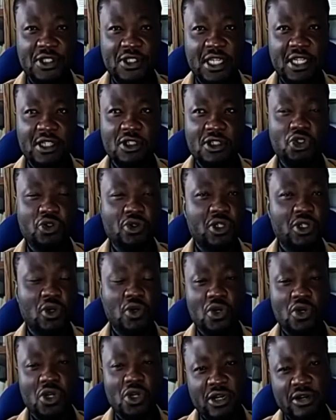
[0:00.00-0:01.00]
doing a whole
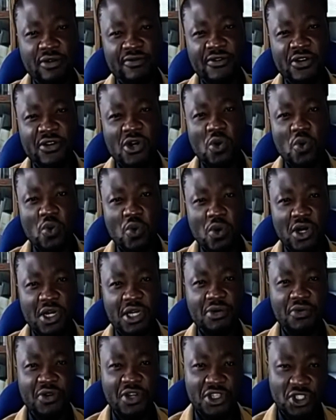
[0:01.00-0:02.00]
lot of work and
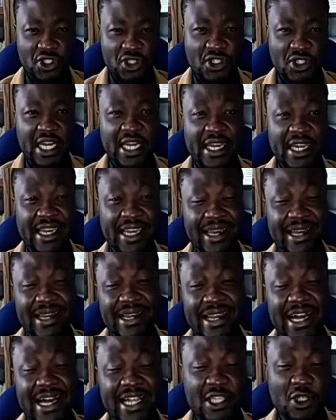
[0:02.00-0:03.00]
research. And
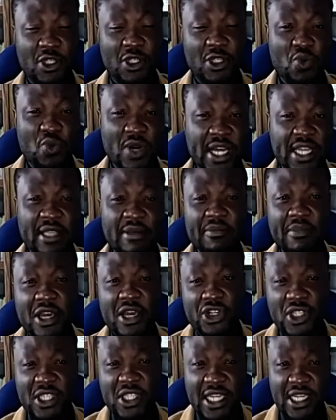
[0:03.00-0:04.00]
that's where the major
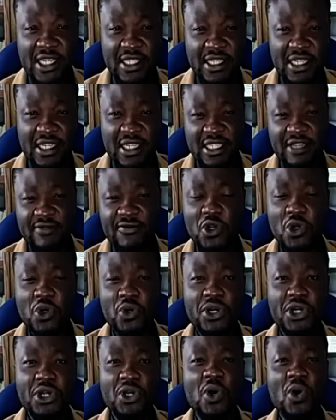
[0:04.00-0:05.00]
testing is going
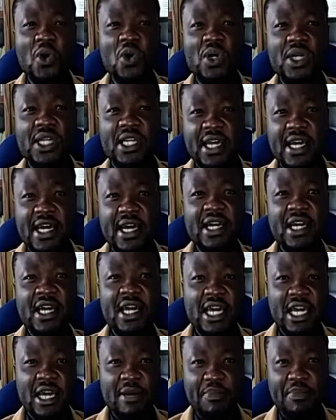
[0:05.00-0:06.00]
on.
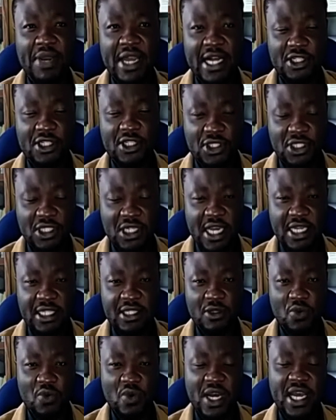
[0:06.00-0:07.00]
That's a stage
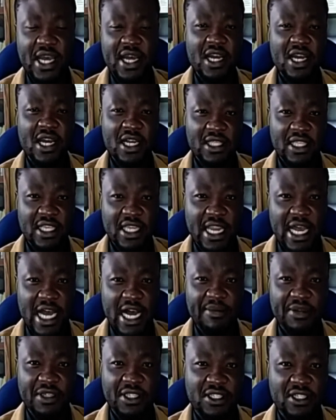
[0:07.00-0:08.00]
where the lab is
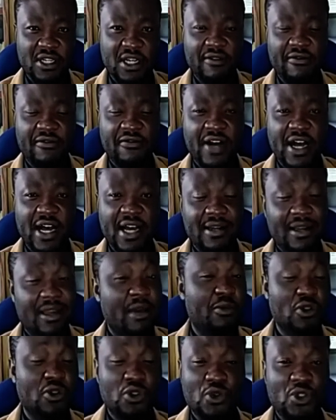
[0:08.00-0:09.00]
certified, able
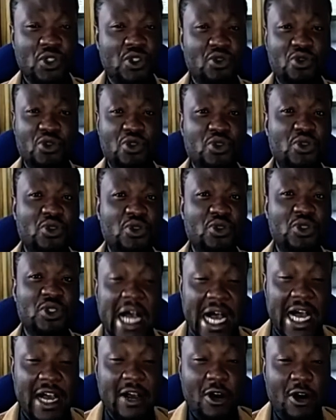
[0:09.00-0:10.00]
to do the,
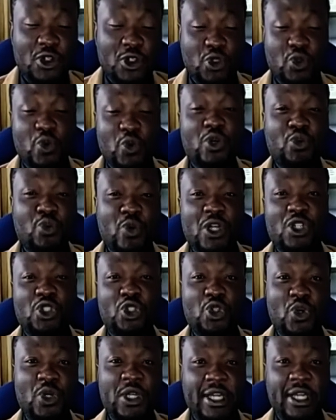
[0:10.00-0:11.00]
I don't know what we're
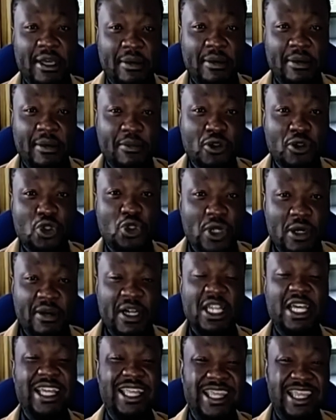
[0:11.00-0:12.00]
told, they're able to do about
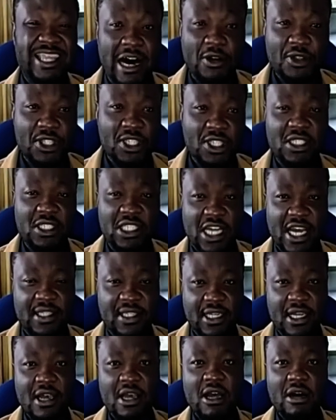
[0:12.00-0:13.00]
1,000 tests
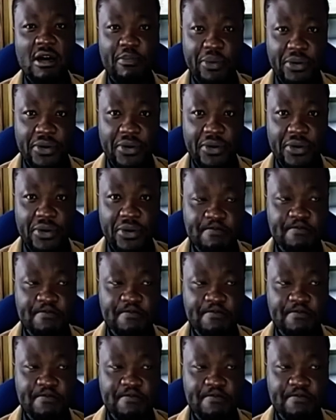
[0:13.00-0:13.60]
per day.